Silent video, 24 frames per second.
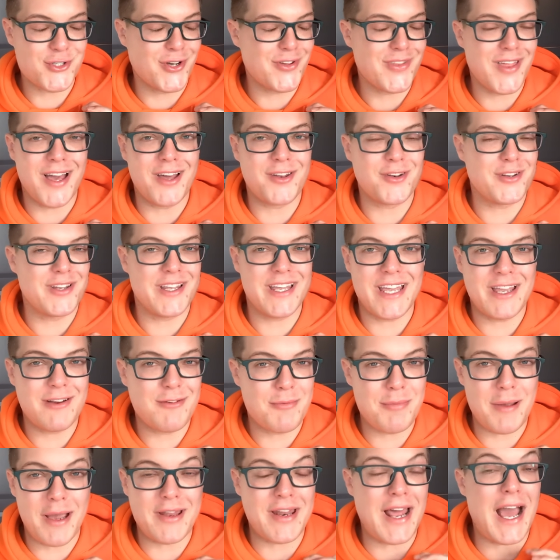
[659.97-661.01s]
join that and
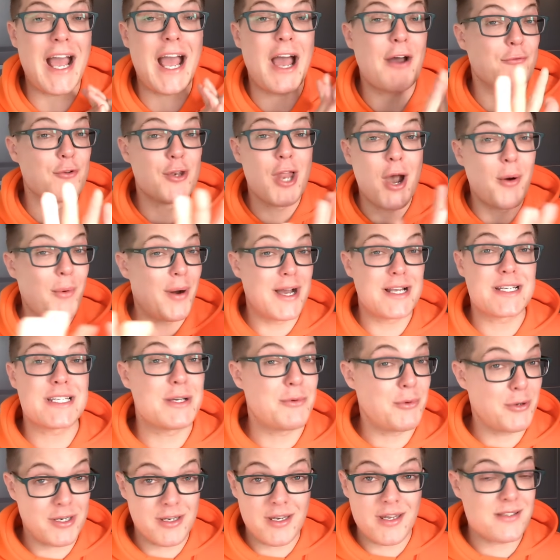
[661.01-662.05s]
hear about it. I have no
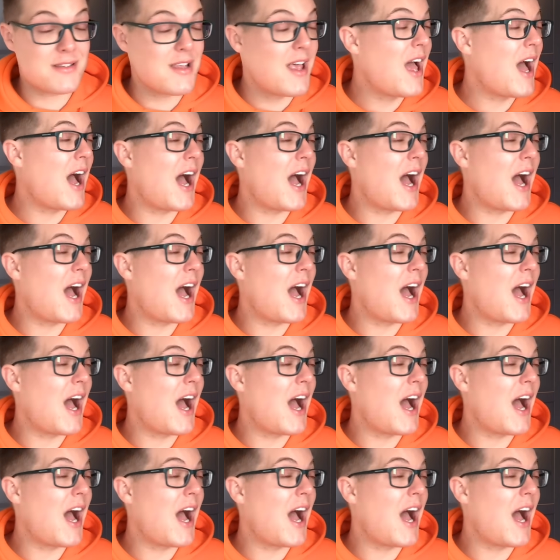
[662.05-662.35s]
idea what it is.